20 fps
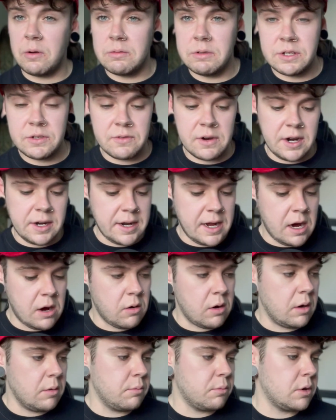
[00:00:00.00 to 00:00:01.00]
this right
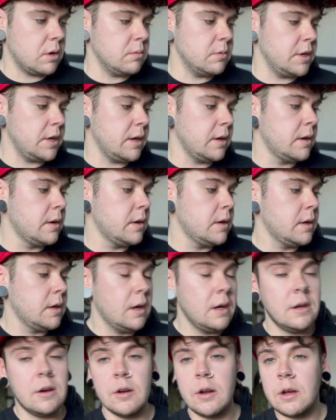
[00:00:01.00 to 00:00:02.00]
now. I'm probably
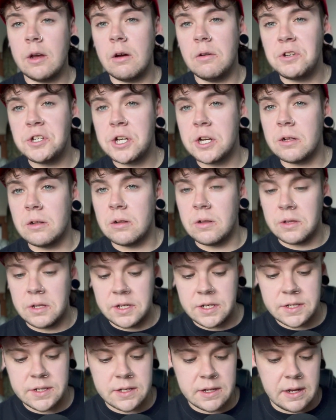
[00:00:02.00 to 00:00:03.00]
going to go chill on
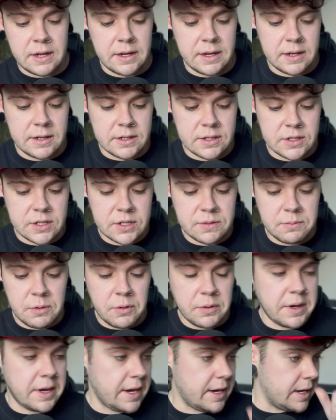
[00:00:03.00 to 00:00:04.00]
this and
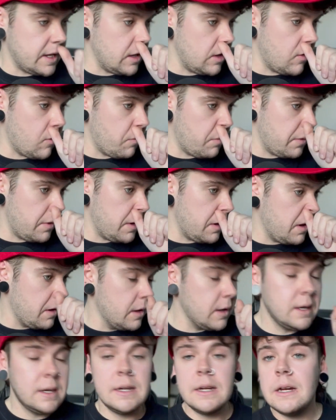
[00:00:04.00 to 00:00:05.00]
smoke it in a little bit.
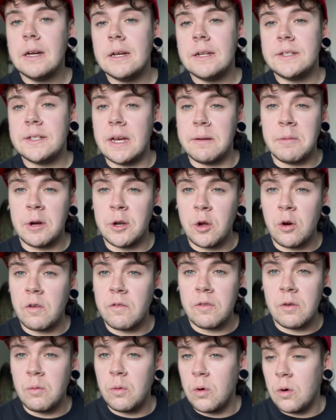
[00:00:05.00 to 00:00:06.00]
Take my dog
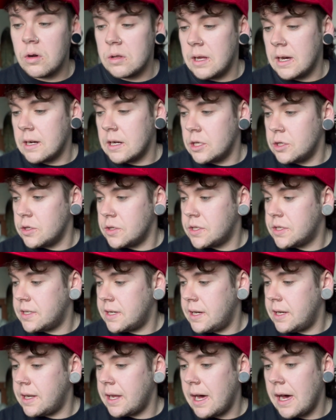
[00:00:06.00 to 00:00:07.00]
for a walk, like I just
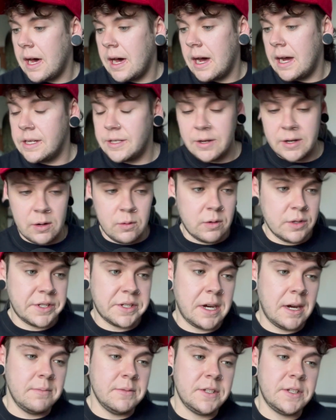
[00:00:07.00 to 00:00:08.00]
said. I don't know what
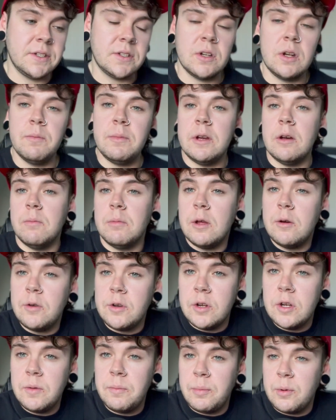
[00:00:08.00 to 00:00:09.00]
time this is going to be
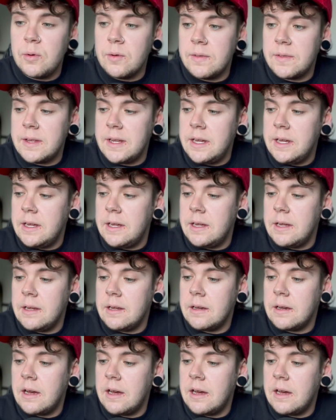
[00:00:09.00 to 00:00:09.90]
uploaded, but the